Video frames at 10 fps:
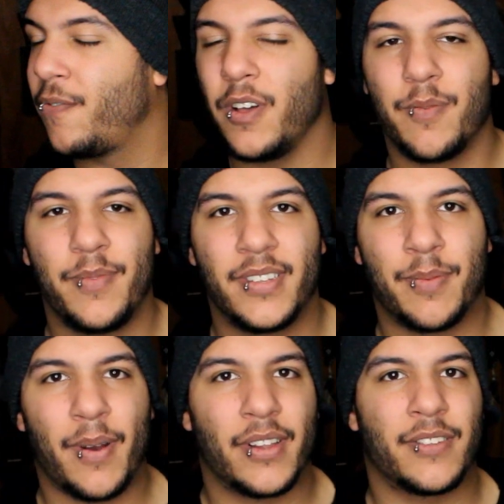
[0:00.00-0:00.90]
film is
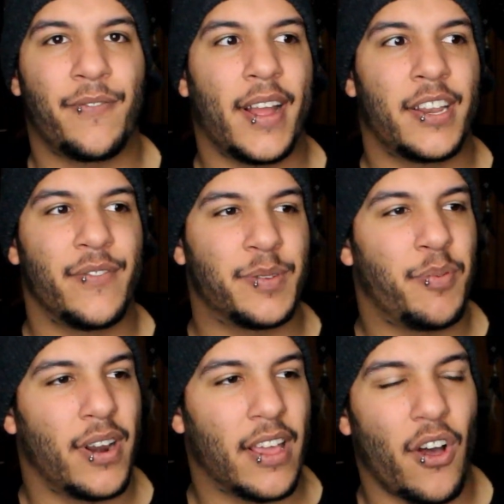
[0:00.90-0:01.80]
about as effective as
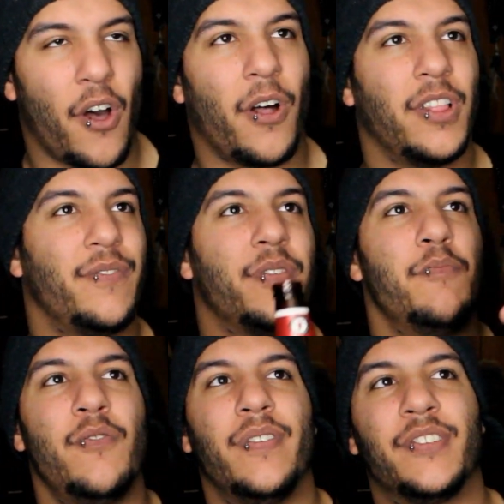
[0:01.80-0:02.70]
putting all of the
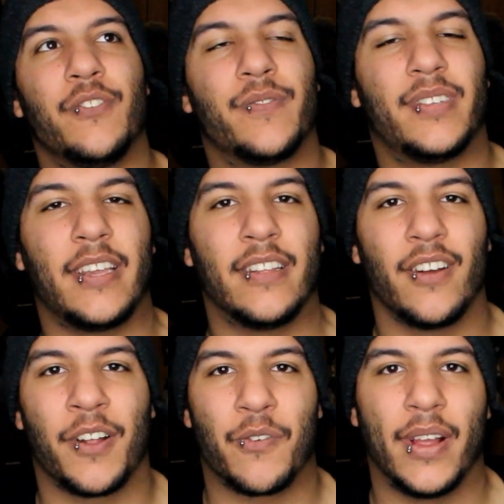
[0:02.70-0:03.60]
movies you've seen
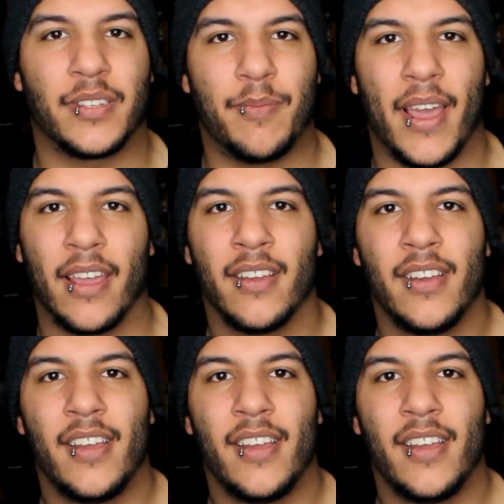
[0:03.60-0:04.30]
on a resume